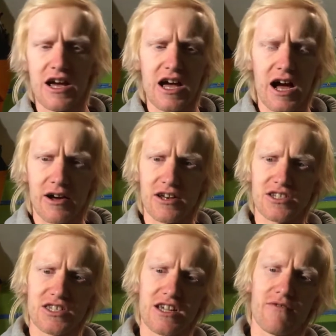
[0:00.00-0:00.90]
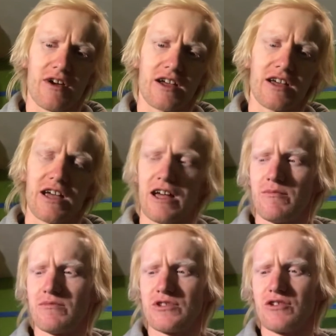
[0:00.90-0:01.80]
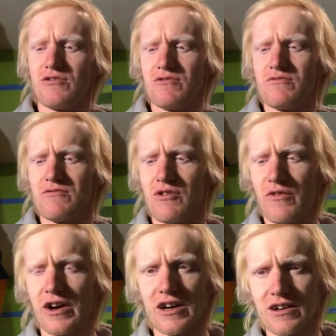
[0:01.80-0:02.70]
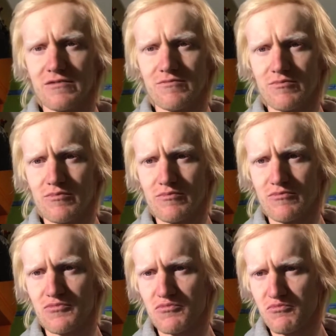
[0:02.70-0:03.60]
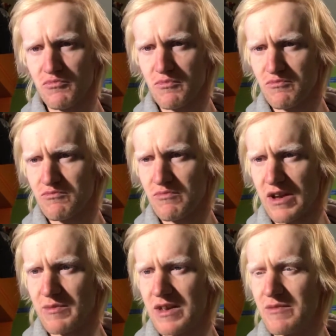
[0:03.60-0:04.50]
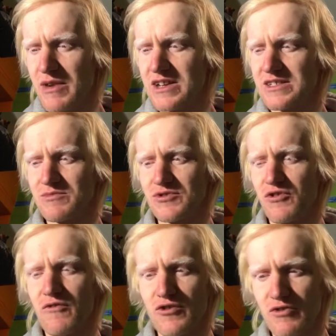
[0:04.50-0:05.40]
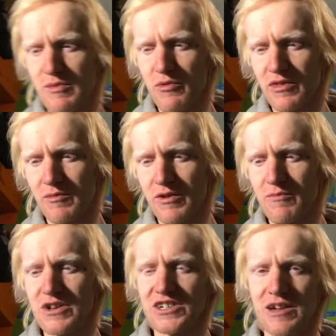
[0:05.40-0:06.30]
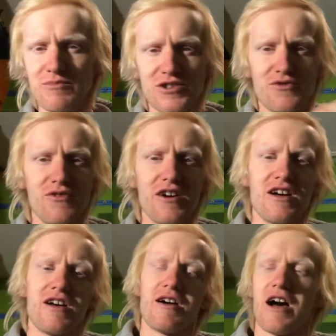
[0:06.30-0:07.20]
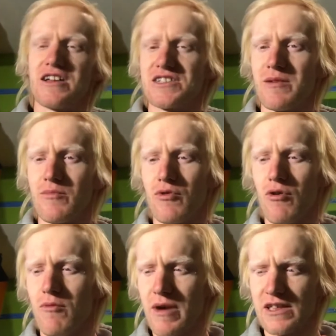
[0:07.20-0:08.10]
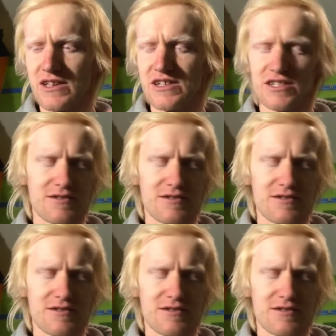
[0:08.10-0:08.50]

I'm going to see if I can get him to, or if I can maybe make some sort of agreement with him, commission him to assemble or make these